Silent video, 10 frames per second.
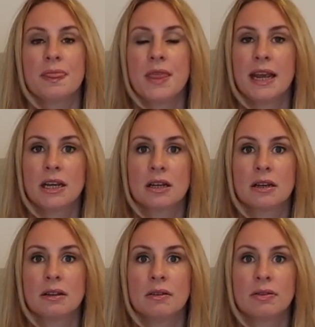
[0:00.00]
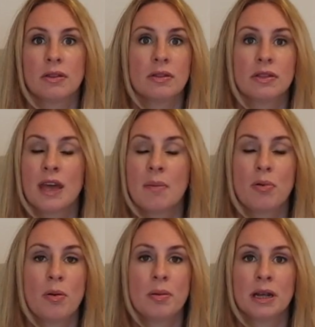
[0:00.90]
They that
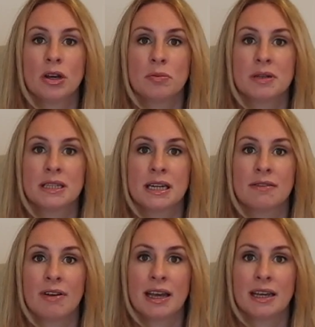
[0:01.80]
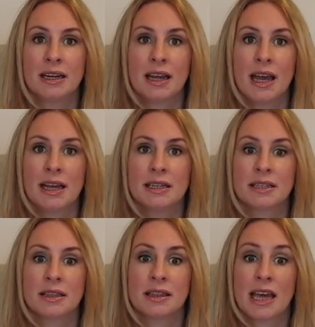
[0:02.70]
property could be sitting vacant and
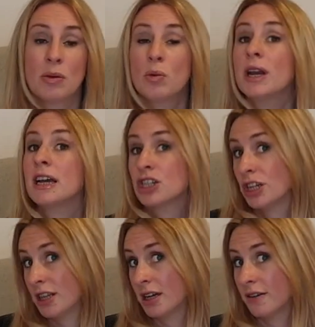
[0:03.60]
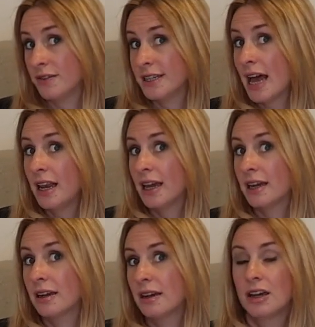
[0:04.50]
they would actually think of selling.